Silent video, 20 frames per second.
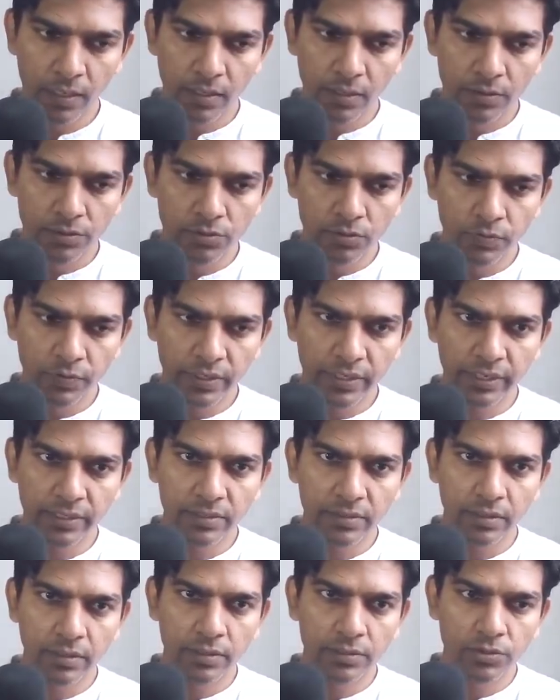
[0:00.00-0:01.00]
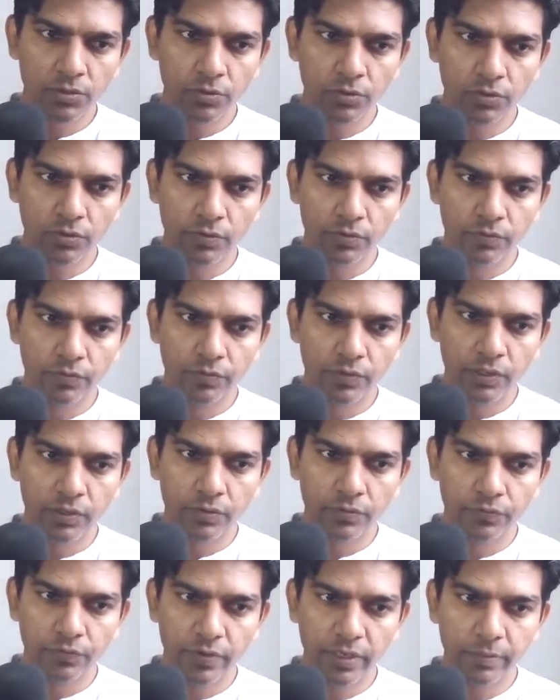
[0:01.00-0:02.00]
So we can
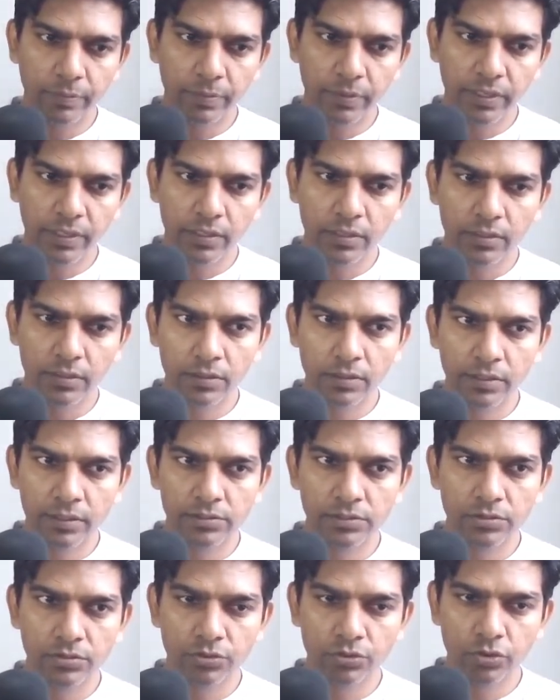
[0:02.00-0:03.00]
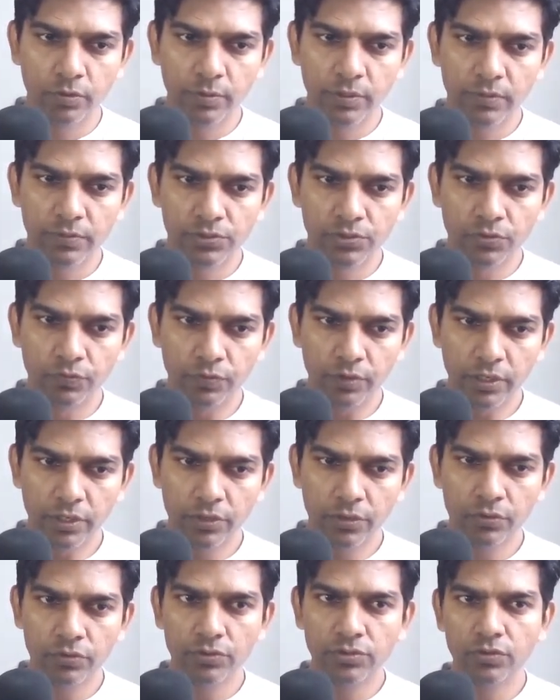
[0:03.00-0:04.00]
Vp is should be equals to
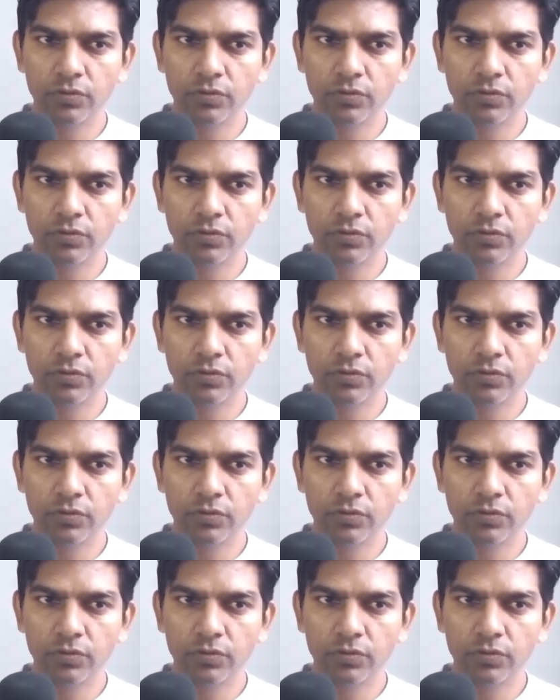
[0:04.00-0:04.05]
Vq.